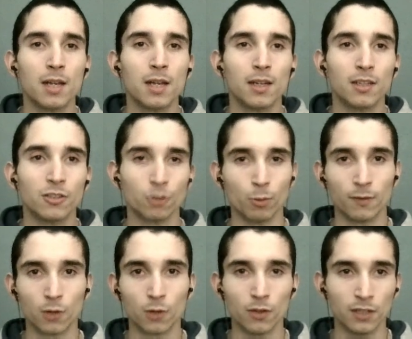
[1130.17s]
So we've
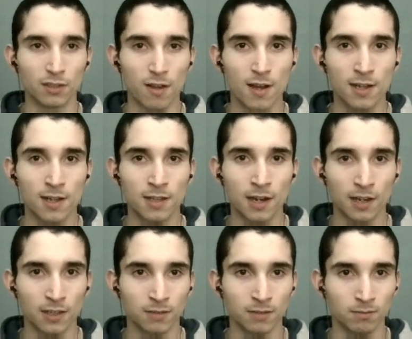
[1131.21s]
got this line, then I
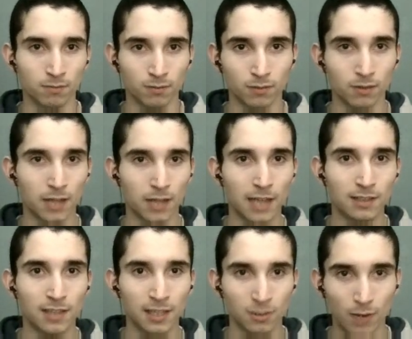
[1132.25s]
can edit
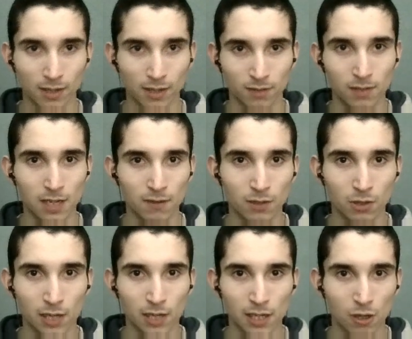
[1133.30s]
it interactively,
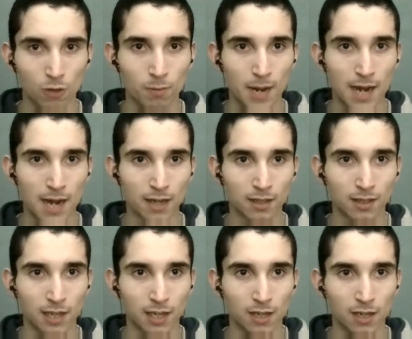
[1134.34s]
visually, go back
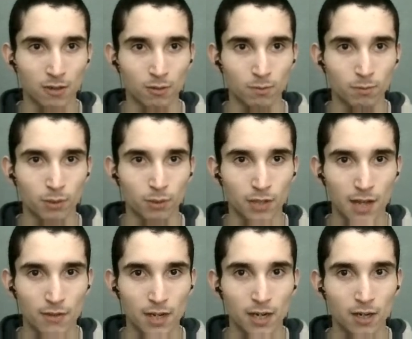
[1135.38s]
here, put that
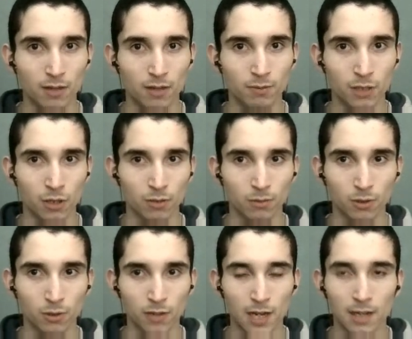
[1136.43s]
there,
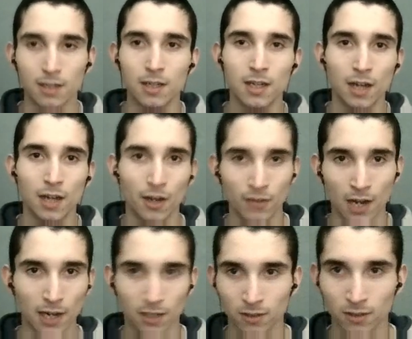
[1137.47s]
do that. And then
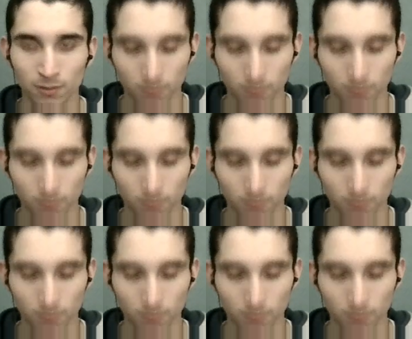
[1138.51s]
I can,